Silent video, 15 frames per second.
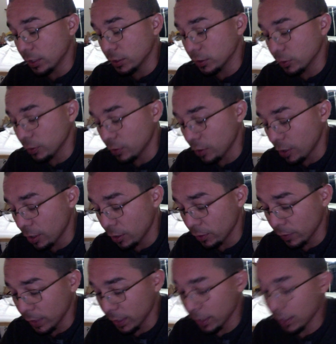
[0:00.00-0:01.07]
all the
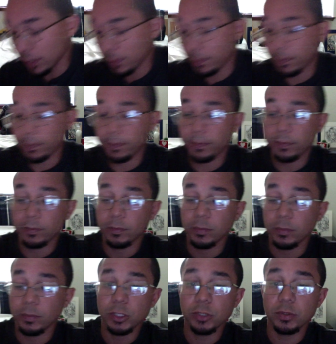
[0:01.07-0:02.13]
way up
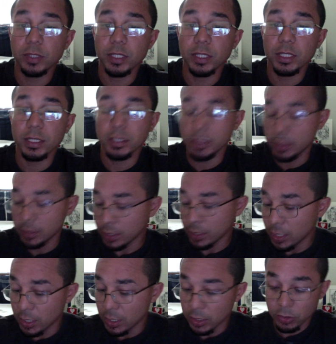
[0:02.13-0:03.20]
to this.
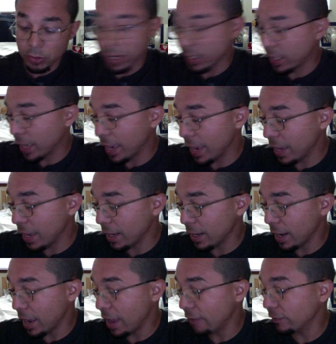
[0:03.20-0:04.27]
So I
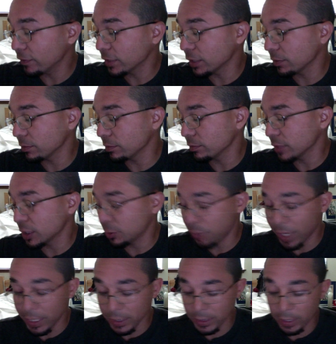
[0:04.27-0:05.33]
have some
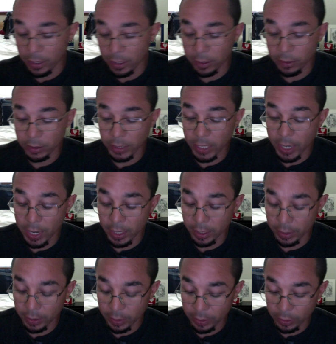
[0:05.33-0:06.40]
space there that I
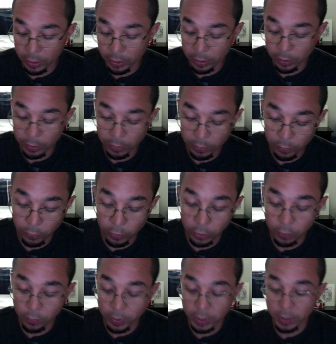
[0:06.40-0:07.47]
can work
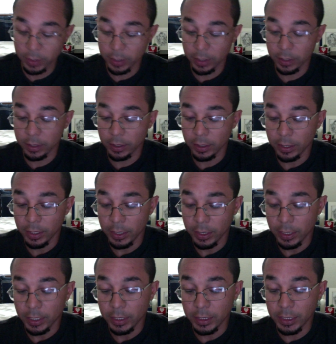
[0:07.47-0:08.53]
with and
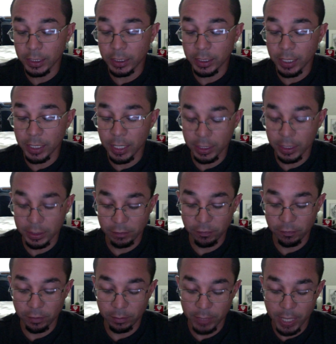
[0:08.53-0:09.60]
deduct
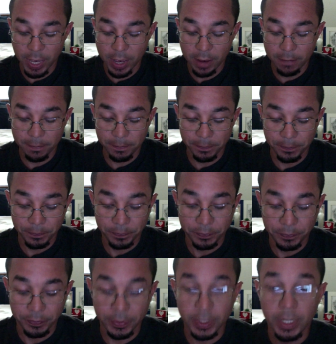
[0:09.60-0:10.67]
from that.
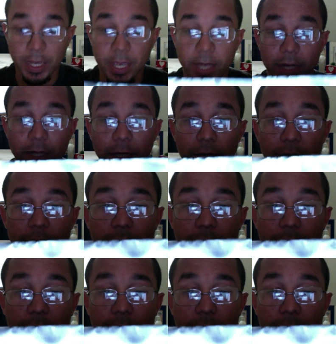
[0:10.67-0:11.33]
And here is